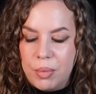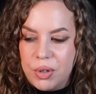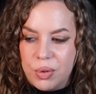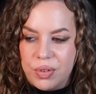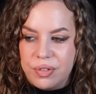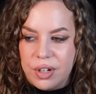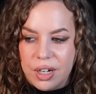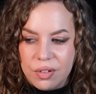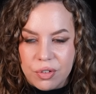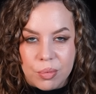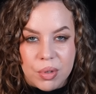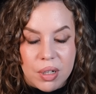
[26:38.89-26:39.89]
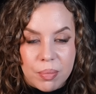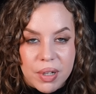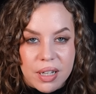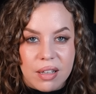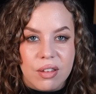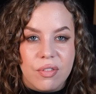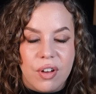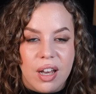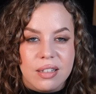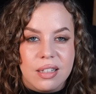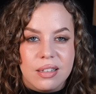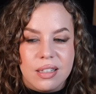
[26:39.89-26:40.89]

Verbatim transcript: I'm going to refrain from nitpicking the fact that